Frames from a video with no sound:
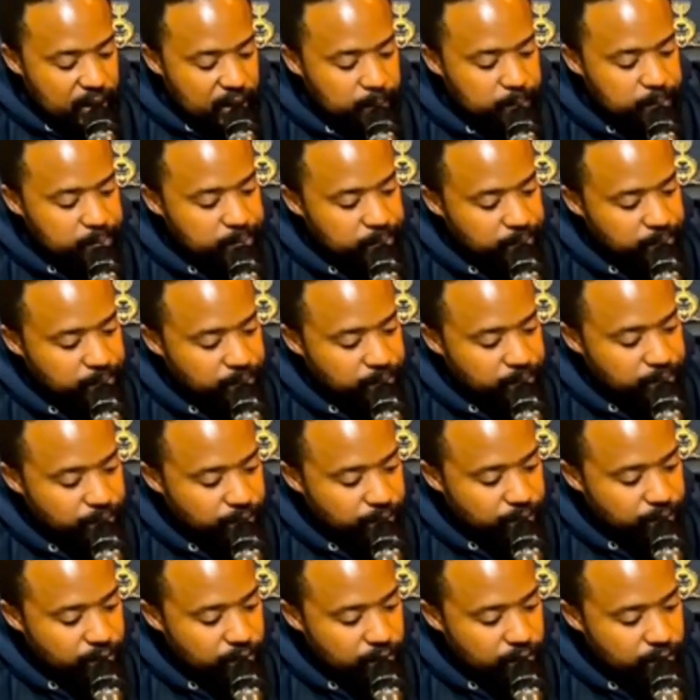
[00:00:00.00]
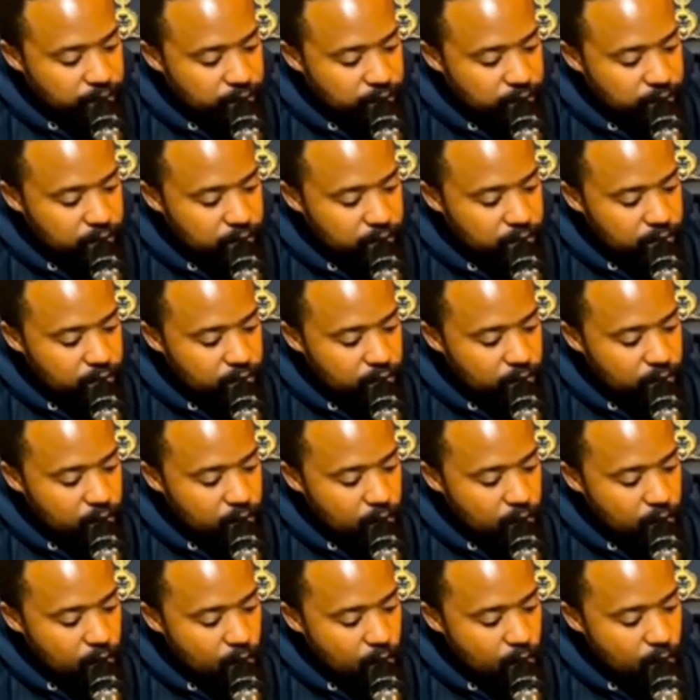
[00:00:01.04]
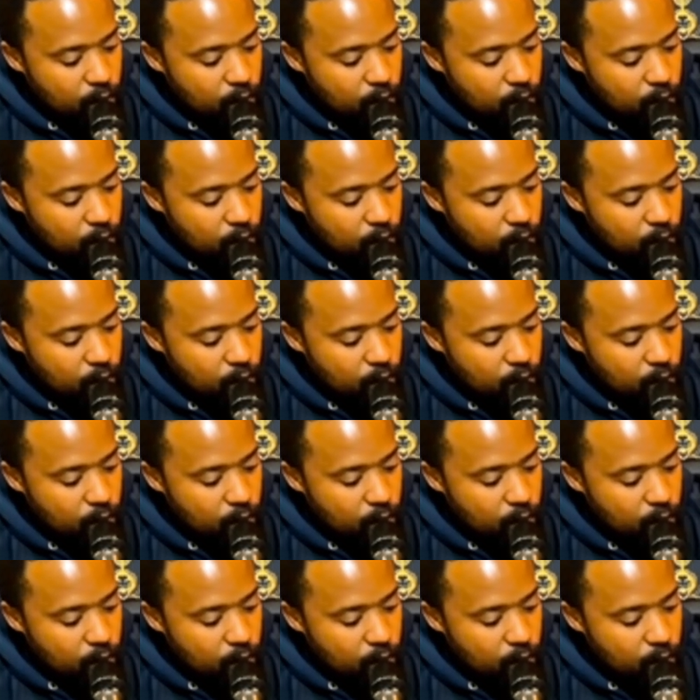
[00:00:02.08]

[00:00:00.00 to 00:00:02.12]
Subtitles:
Nobody speaks.